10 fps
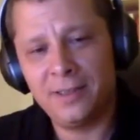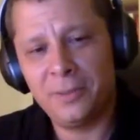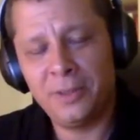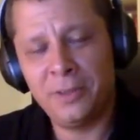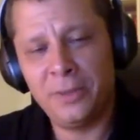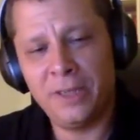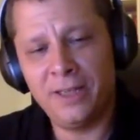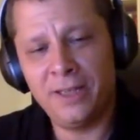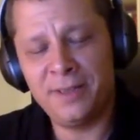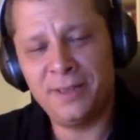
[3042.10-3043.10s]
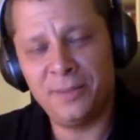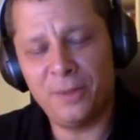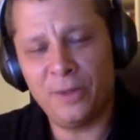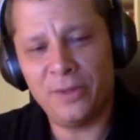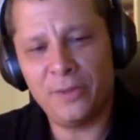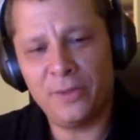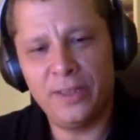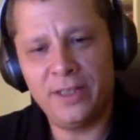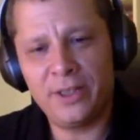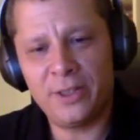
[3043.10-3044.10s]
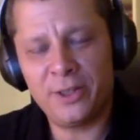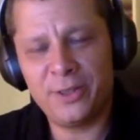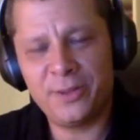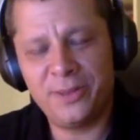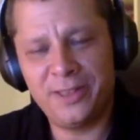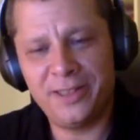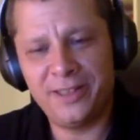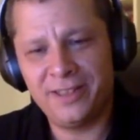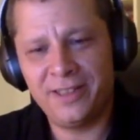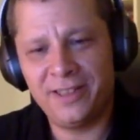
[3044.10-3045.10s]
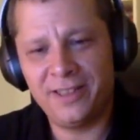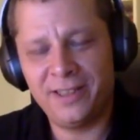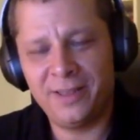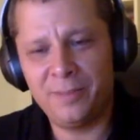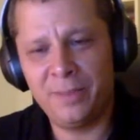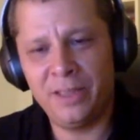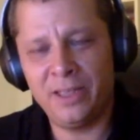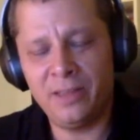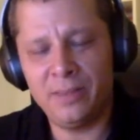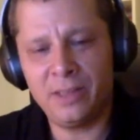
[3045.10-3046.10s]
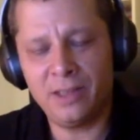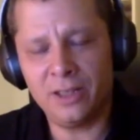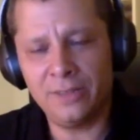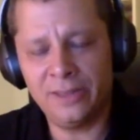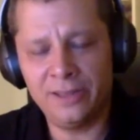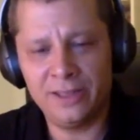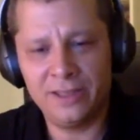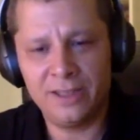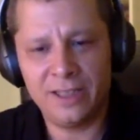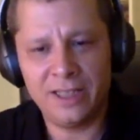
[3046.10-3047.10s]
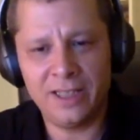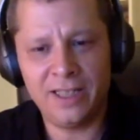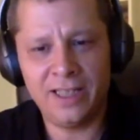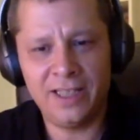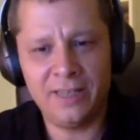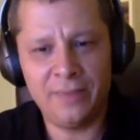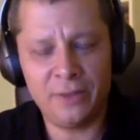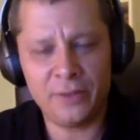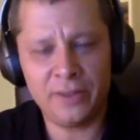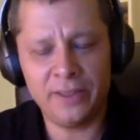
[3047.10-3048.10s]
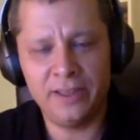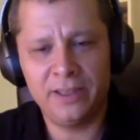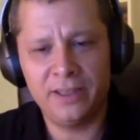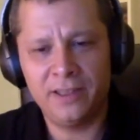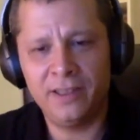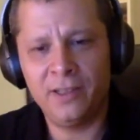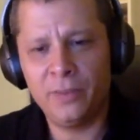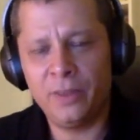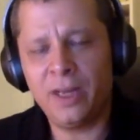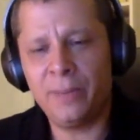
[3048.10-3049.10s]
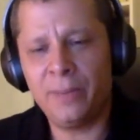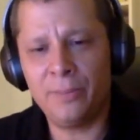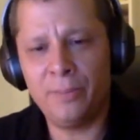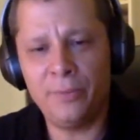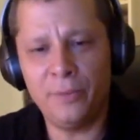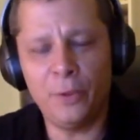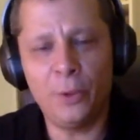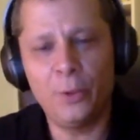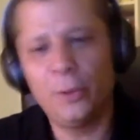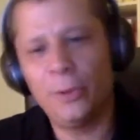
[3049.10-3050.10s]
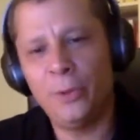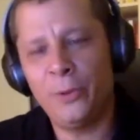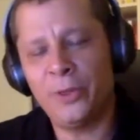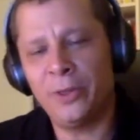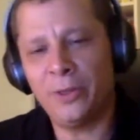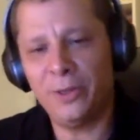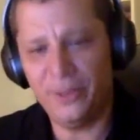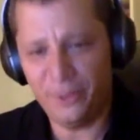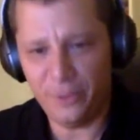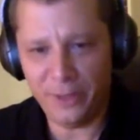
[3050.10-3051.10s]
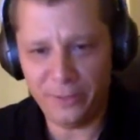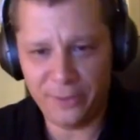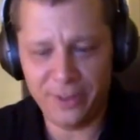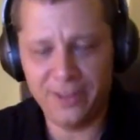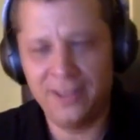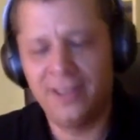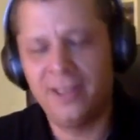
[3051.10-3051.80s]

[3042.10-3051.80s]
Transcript: we are listed on more than 20 exchanges today. Big names are coming eventually. It will happen before. You can only wait for it,